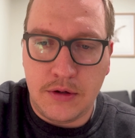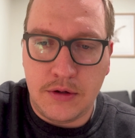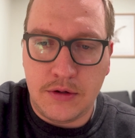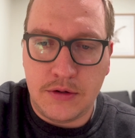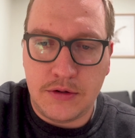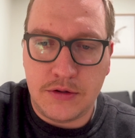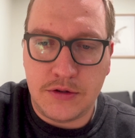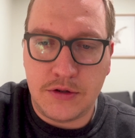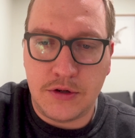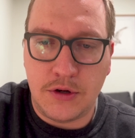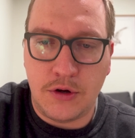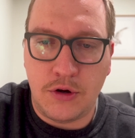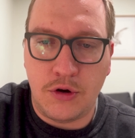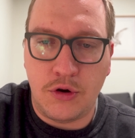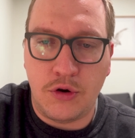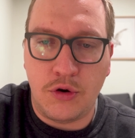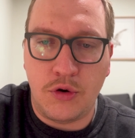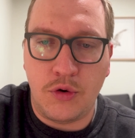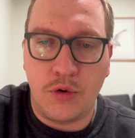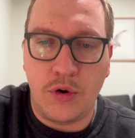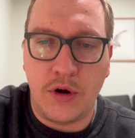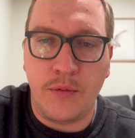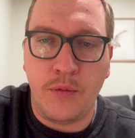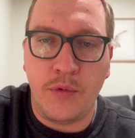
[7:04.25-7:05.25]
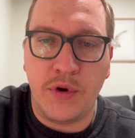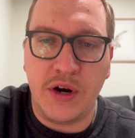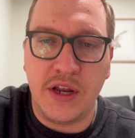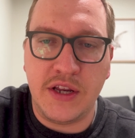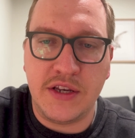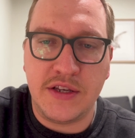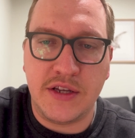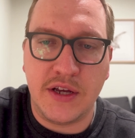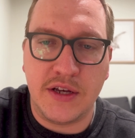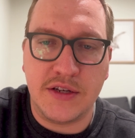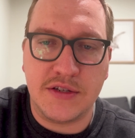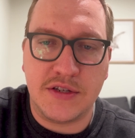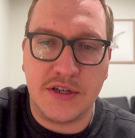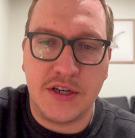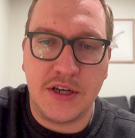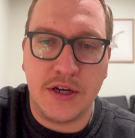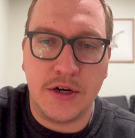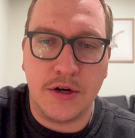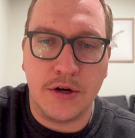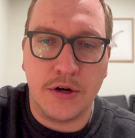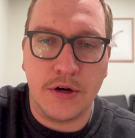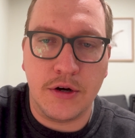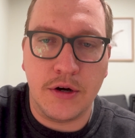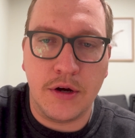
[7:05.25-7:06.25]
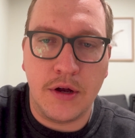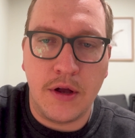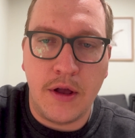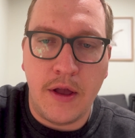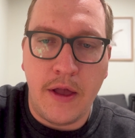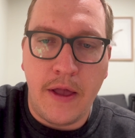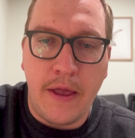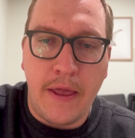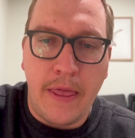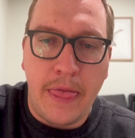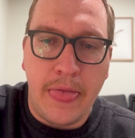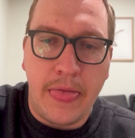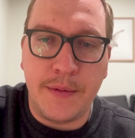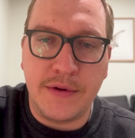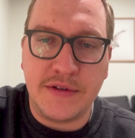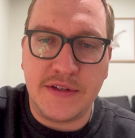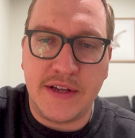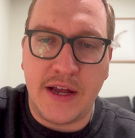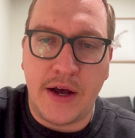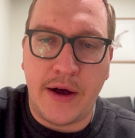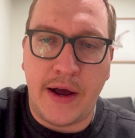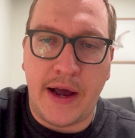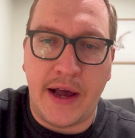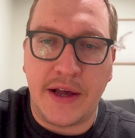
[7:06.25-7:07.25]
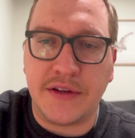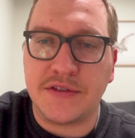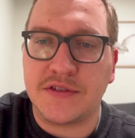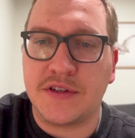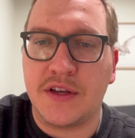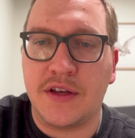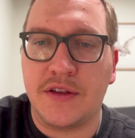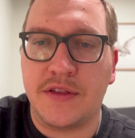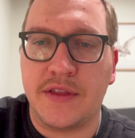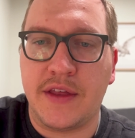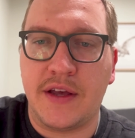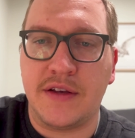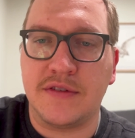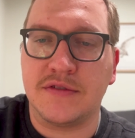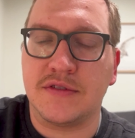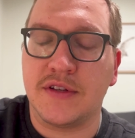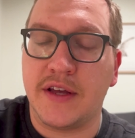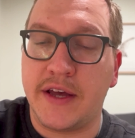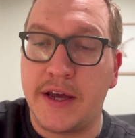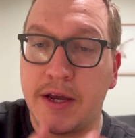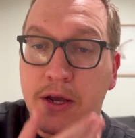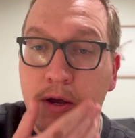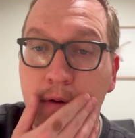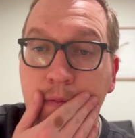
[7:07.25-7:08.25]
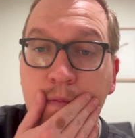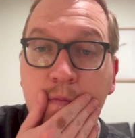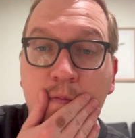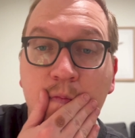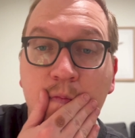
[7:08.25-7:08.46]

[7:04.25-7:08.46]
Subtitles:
So what it does here is now asking things like,